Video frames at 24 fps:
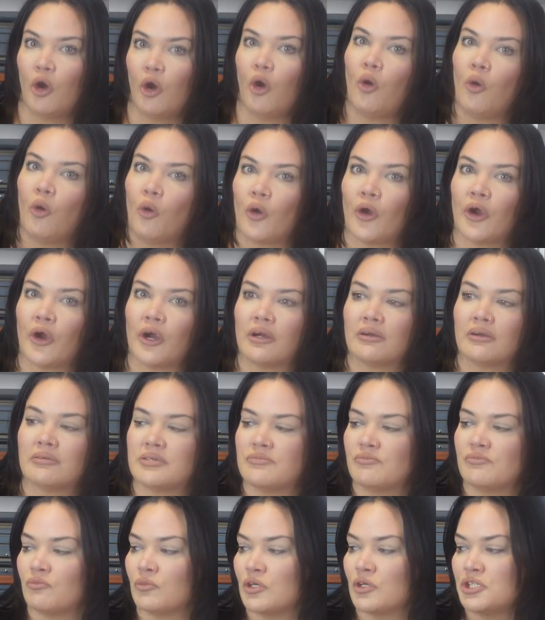Or
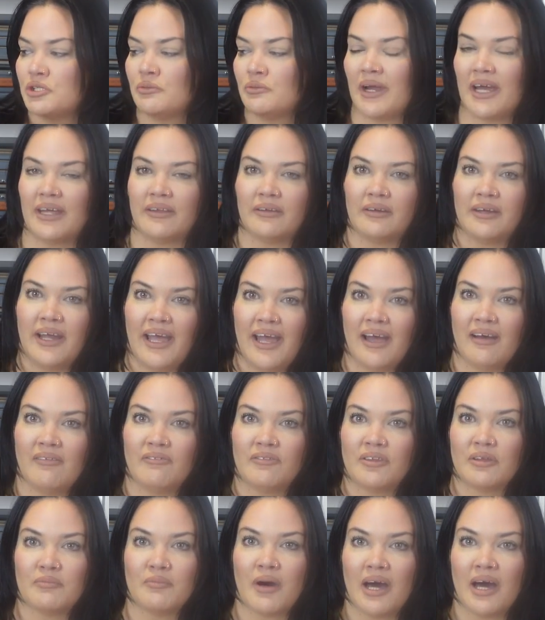would you rather
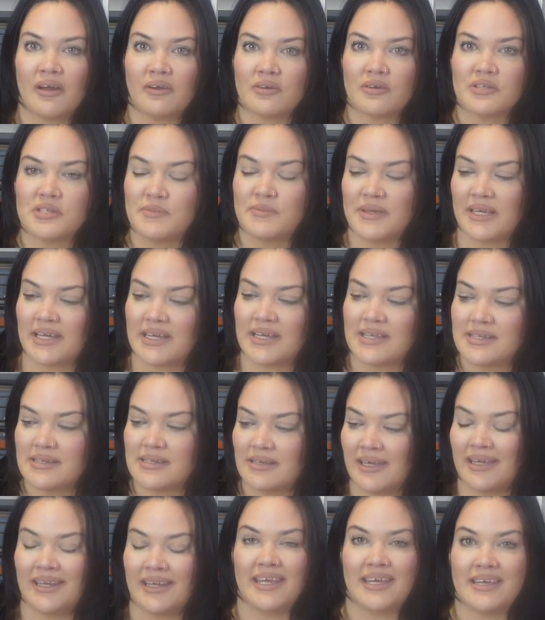have the Monos because
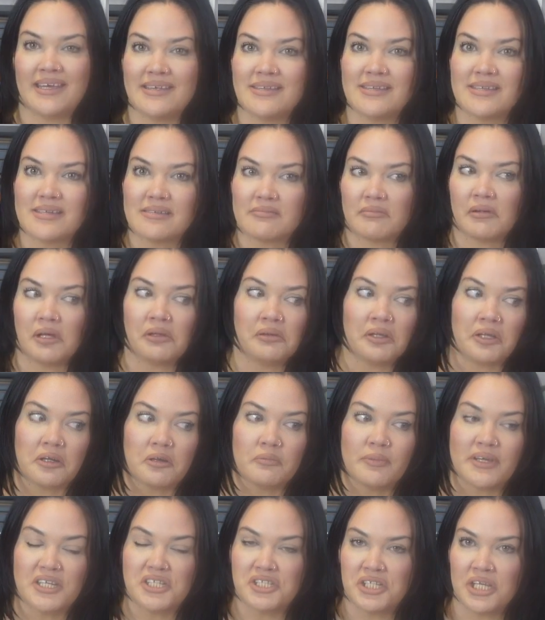it is a
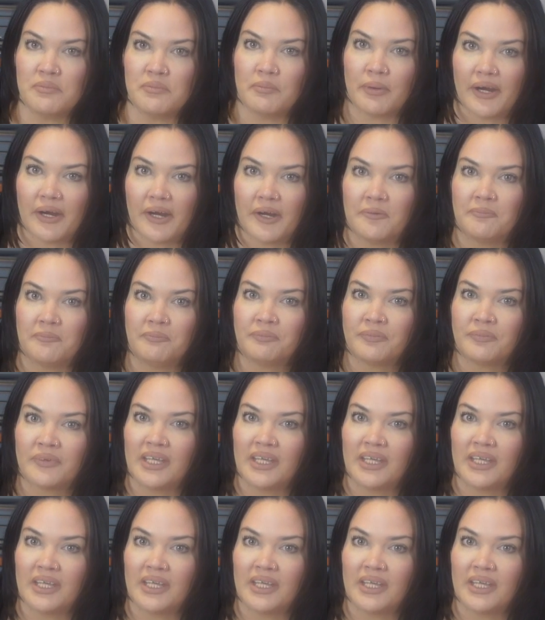little bit cheaper,